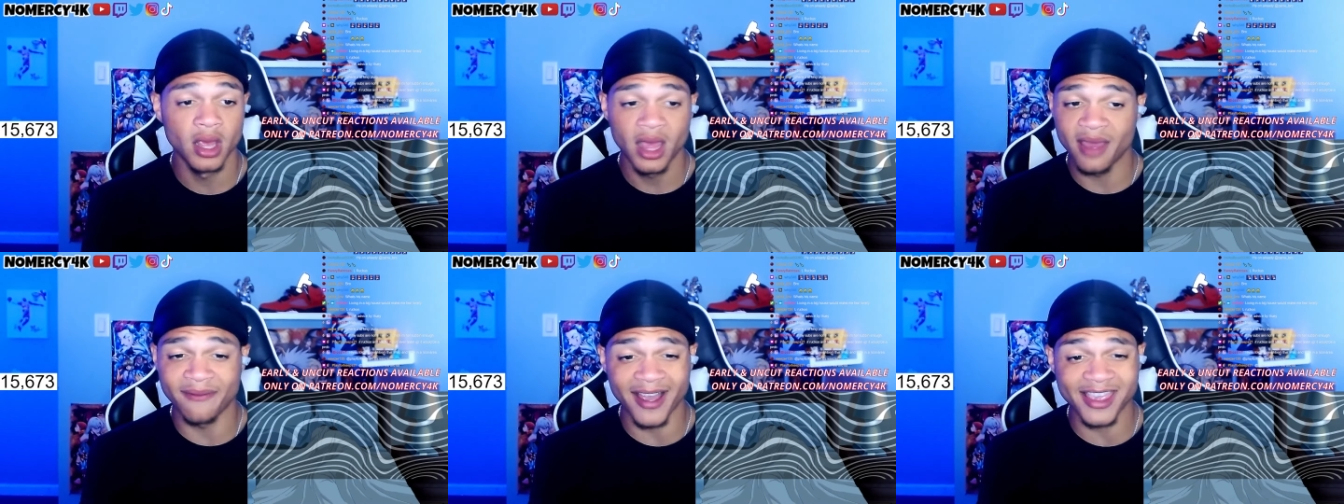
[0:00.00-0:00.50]

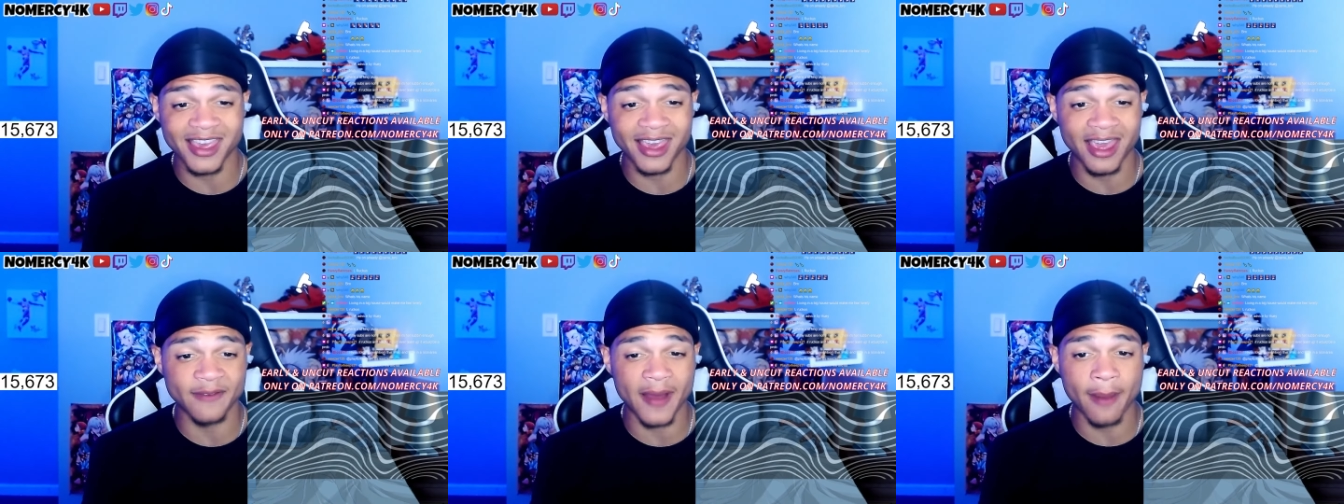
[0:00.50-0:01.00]
If
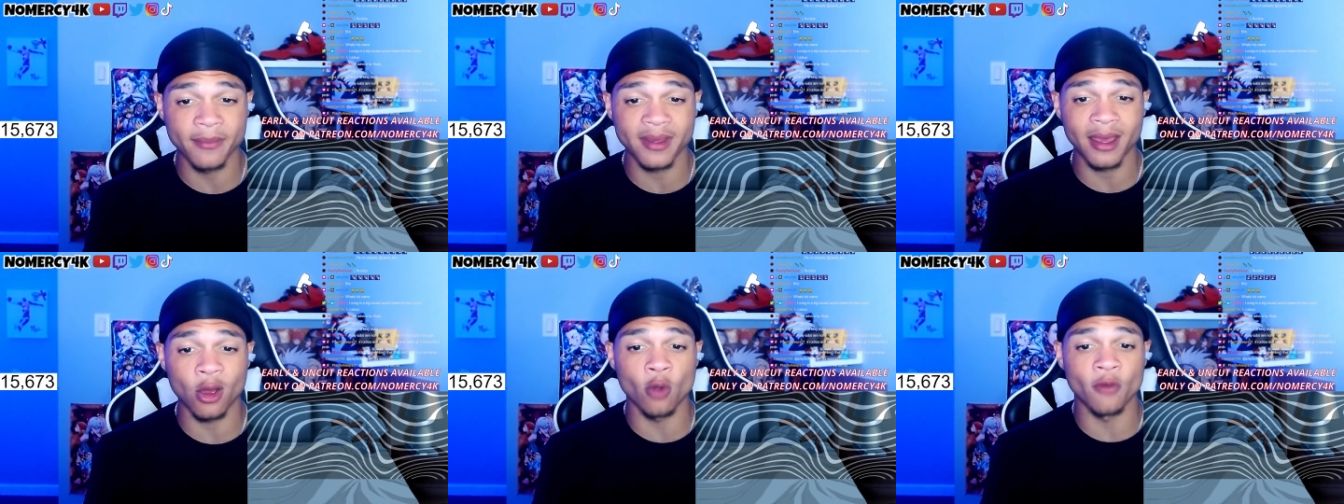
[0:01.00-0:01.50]
I'm
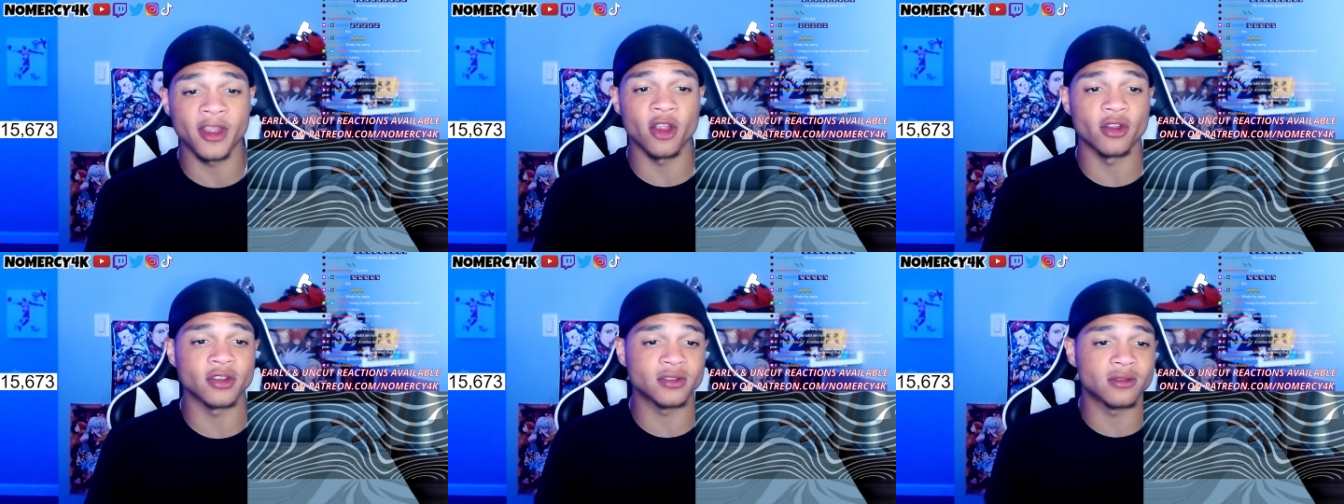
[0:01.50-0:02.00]
over
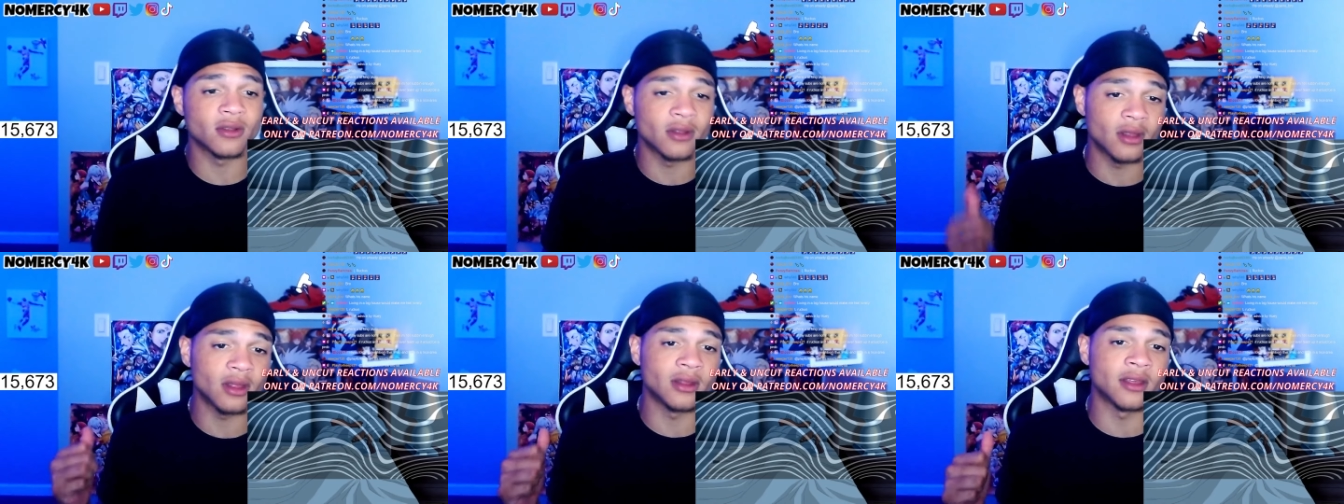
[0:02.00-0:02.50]
here
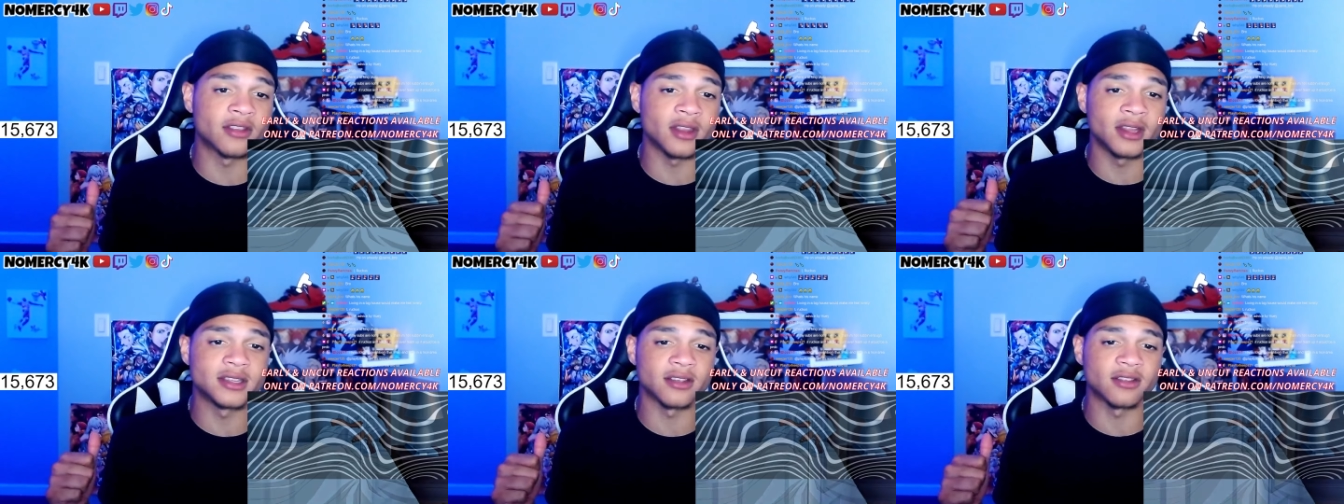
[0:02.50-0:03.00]

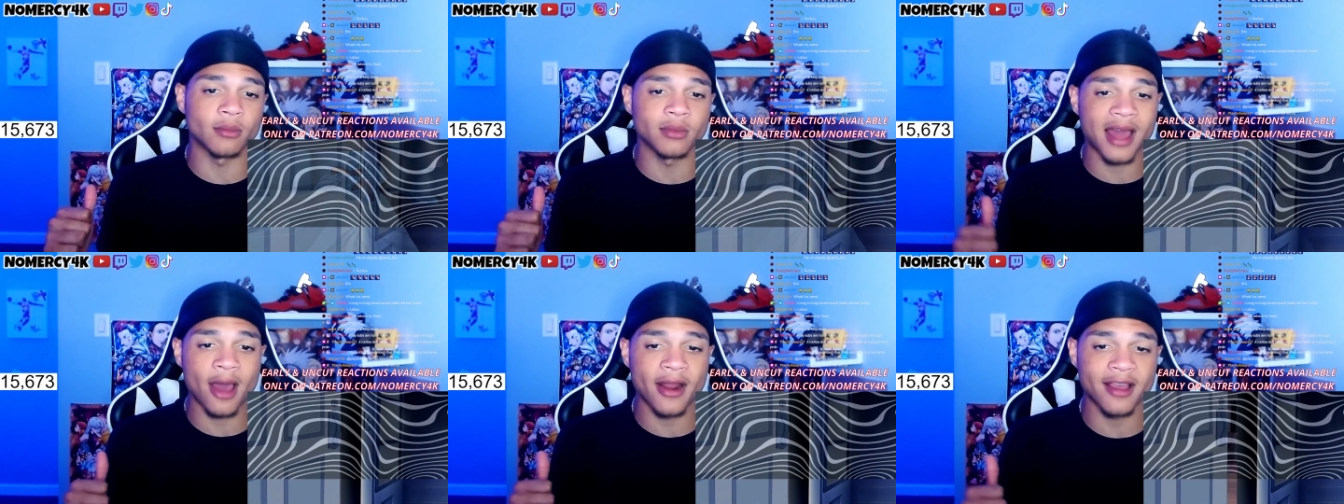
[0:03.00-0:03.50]
listening to some
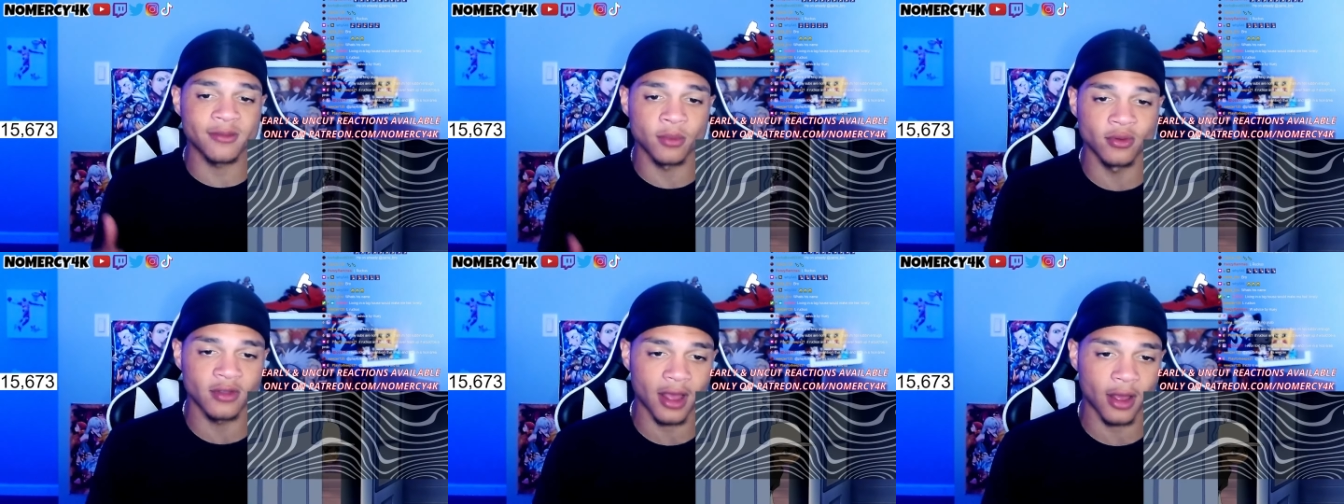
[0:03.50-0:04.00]
loud ass
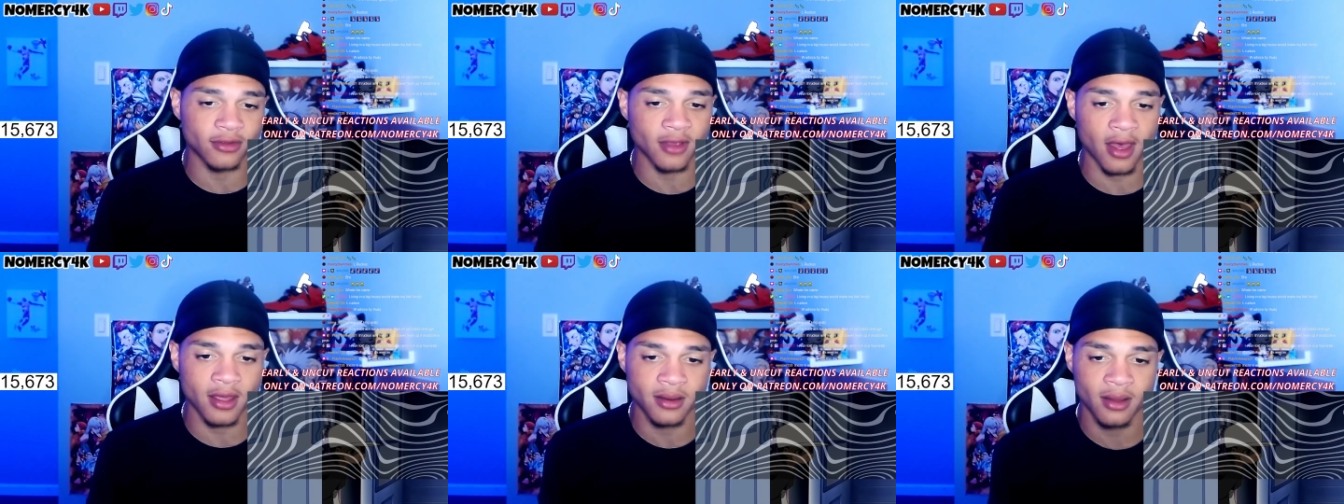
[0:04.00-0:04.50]
music
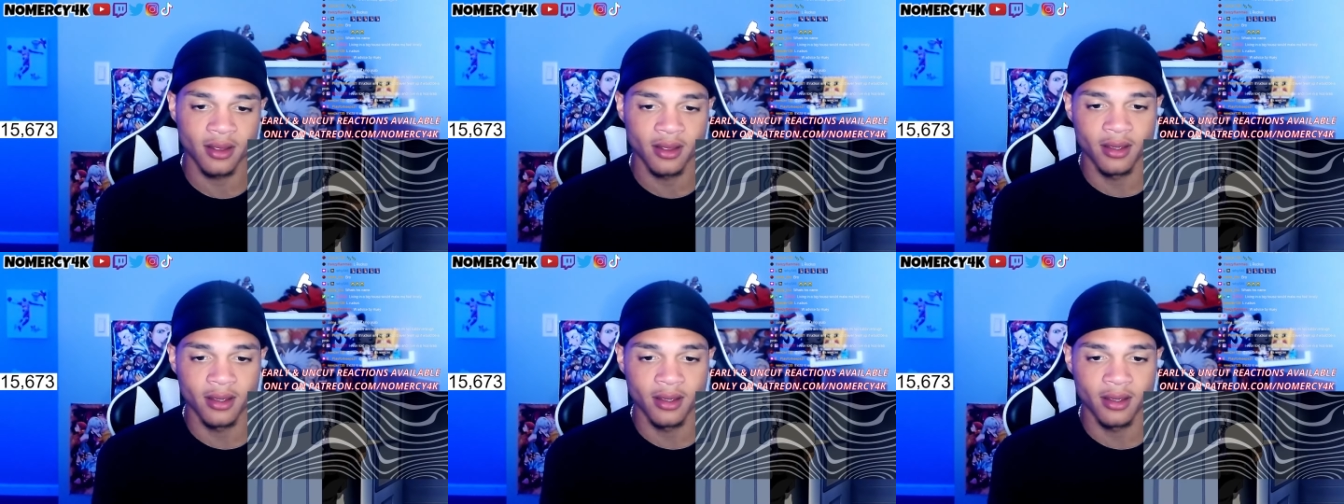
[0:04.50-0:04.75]
outside,